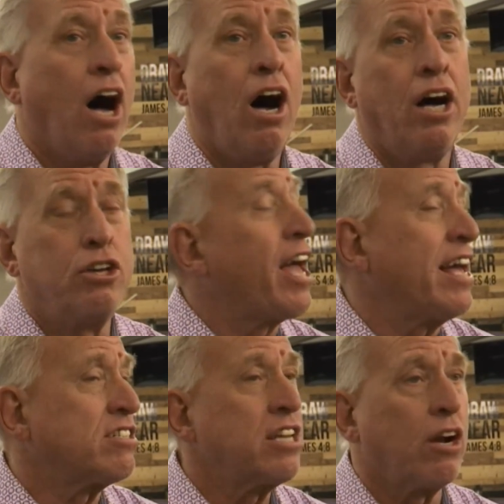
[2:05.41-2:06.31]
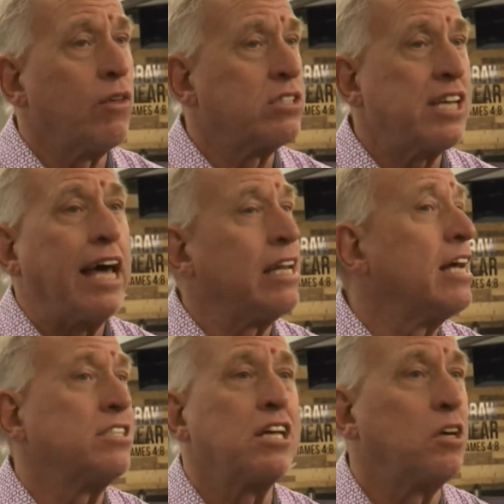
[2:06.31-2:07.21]
Uh, you can't sit on the
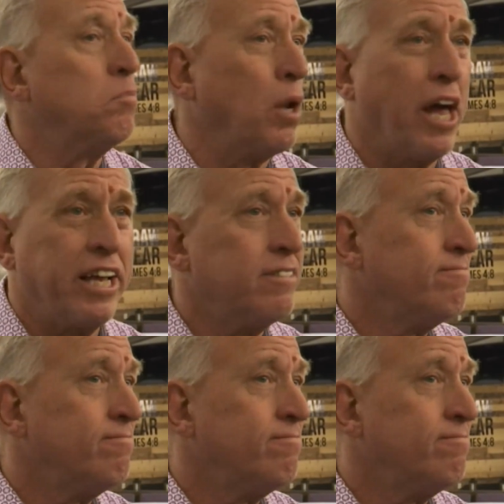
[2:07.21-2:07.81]
sidelines and complain.